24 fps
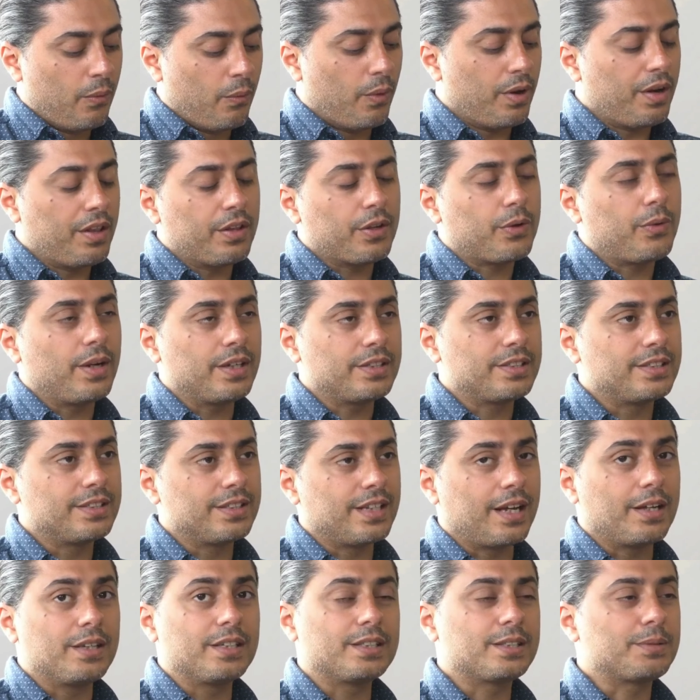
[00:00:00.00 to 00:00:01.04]
One other question,
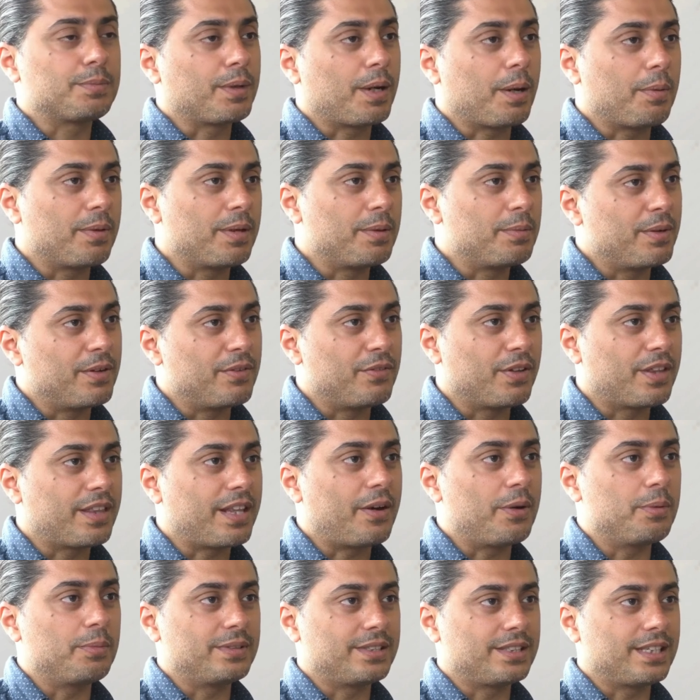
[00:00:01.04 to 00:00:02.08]
this is becoming a bit of a
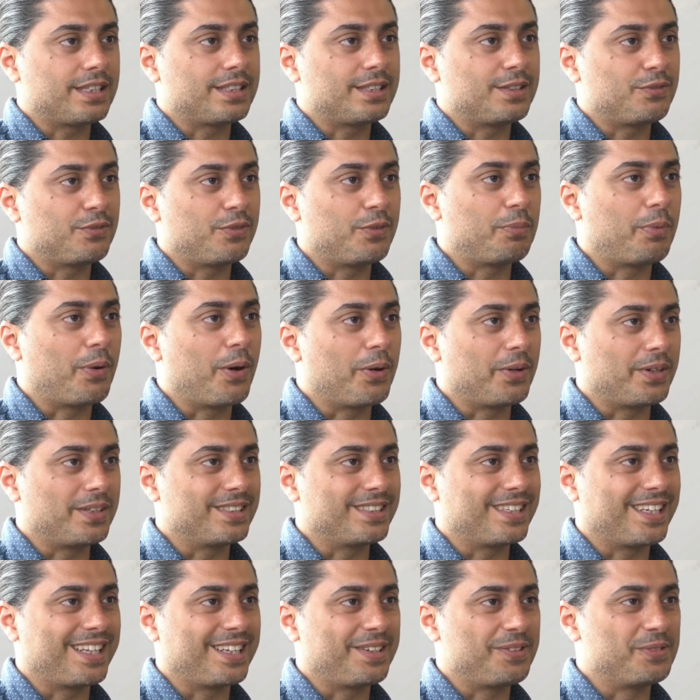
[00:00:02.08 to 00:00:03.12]
therapy session for brokers,
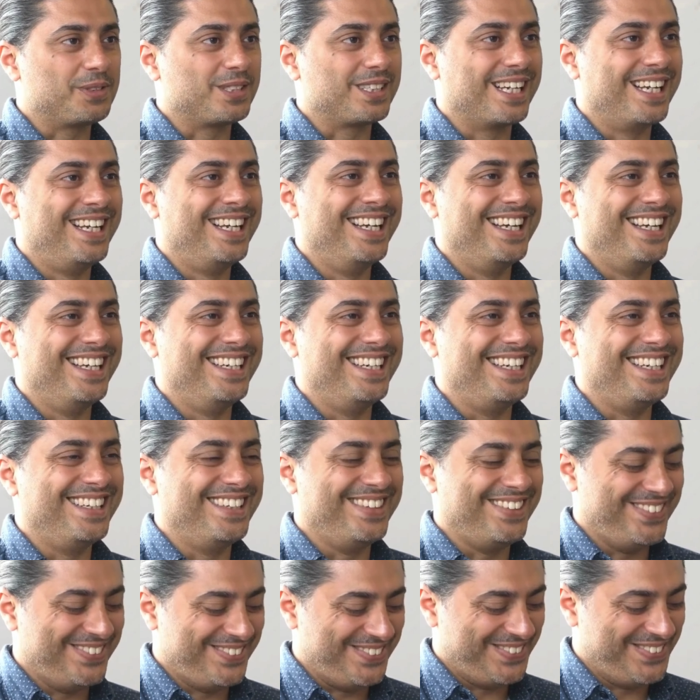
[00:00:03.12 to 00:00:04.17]
I think.
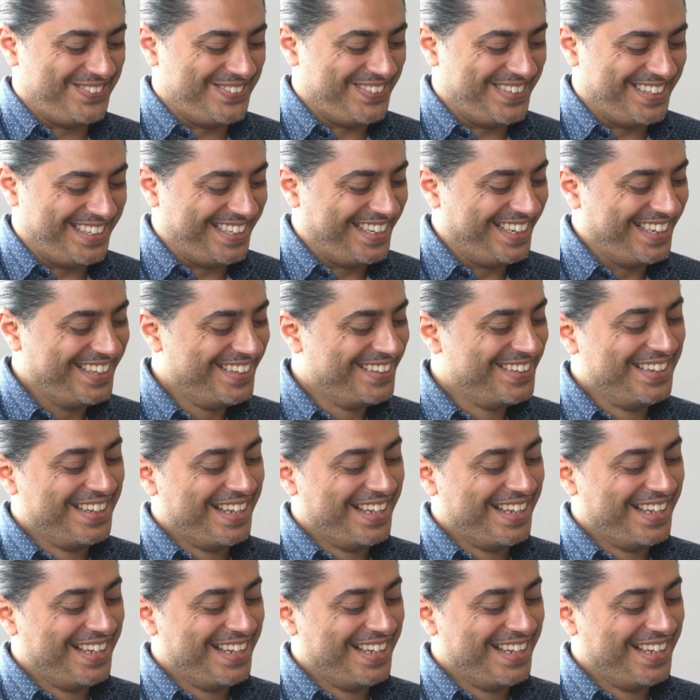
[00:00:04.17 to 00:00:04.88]
yeah.